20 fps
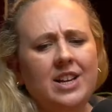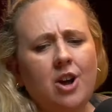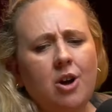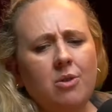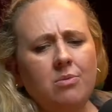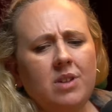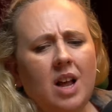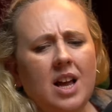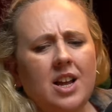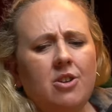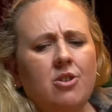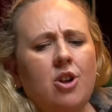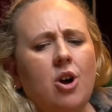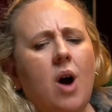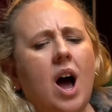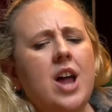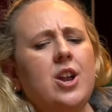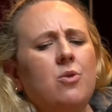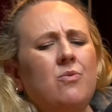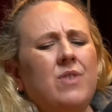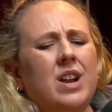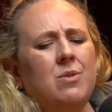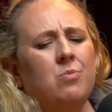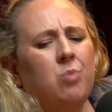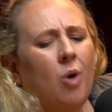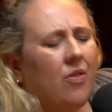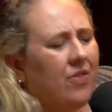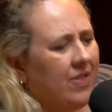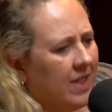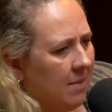don't. I don't know. I don't really
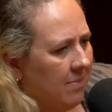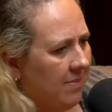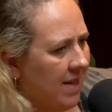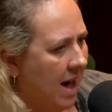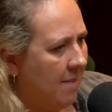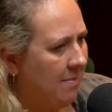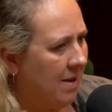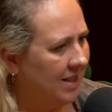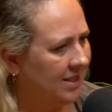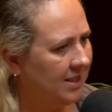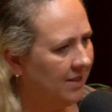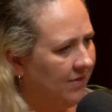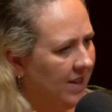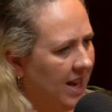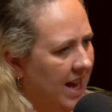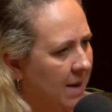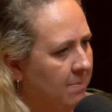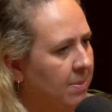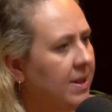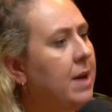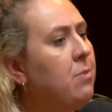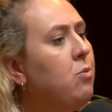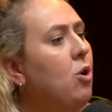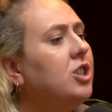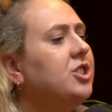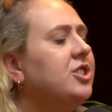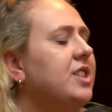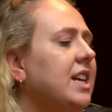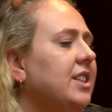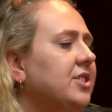want them there massively, but they
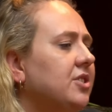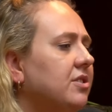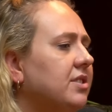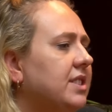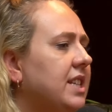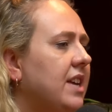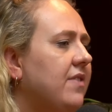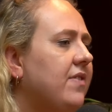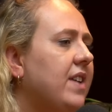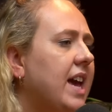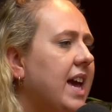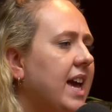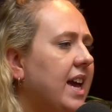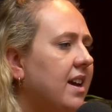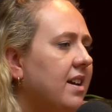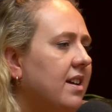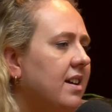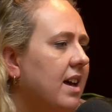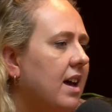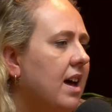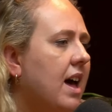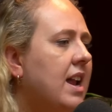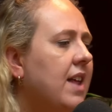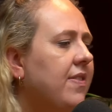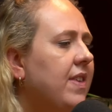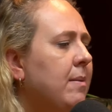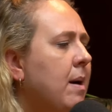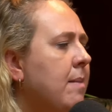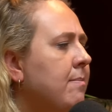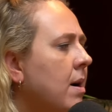watch things on TV. Yeah. And I
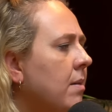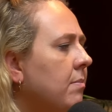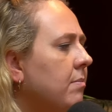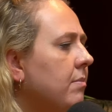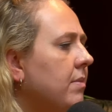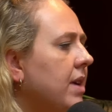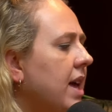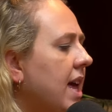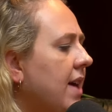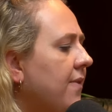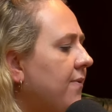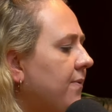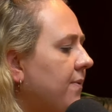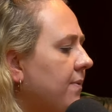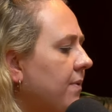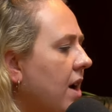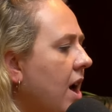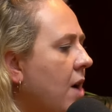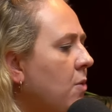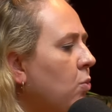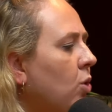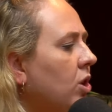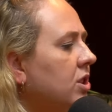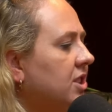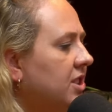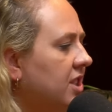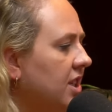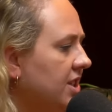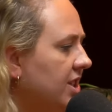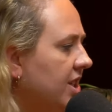think my mum, if I
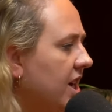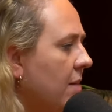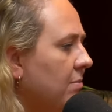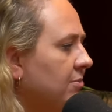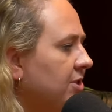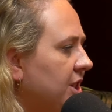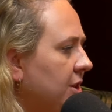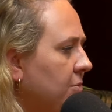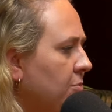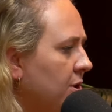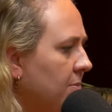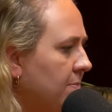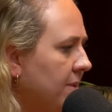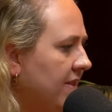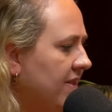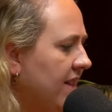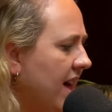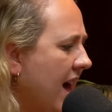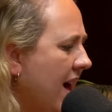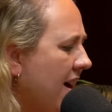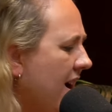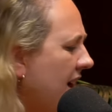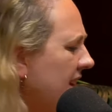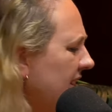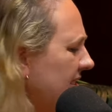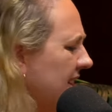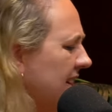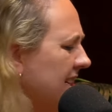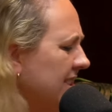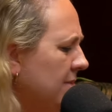wanted her to come, she would be there. I
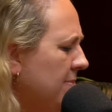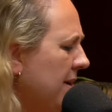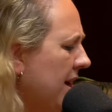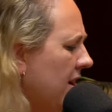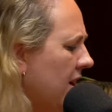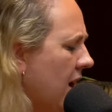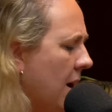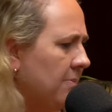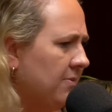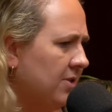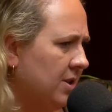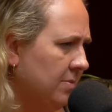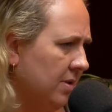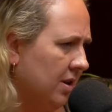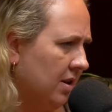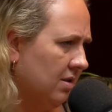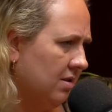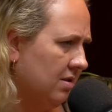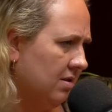just think it's a bit uncomfortable.